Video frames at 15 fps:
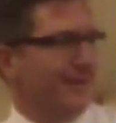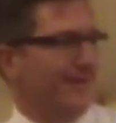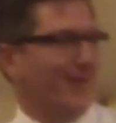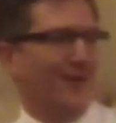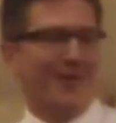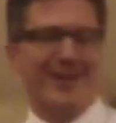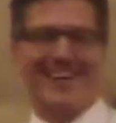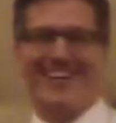
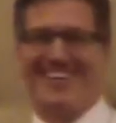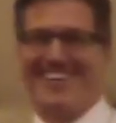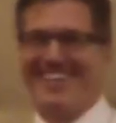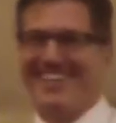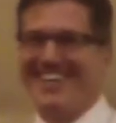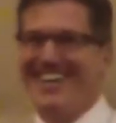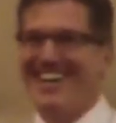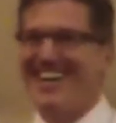Oh.
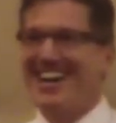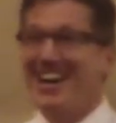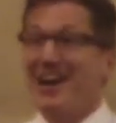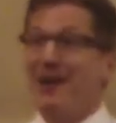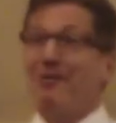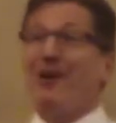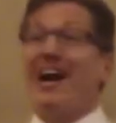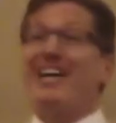
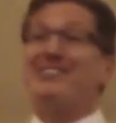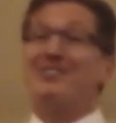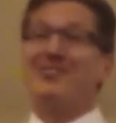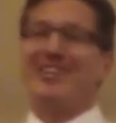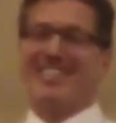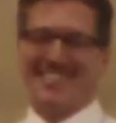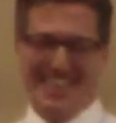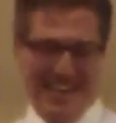Well,
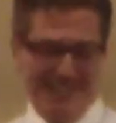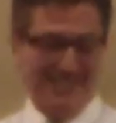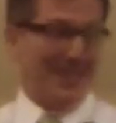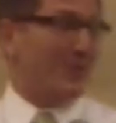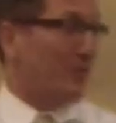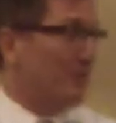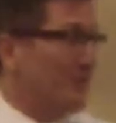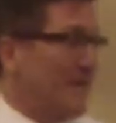I'll
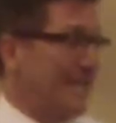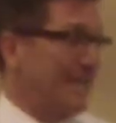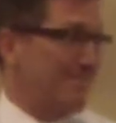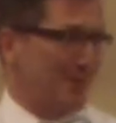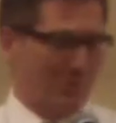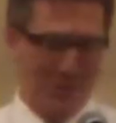take 3 and be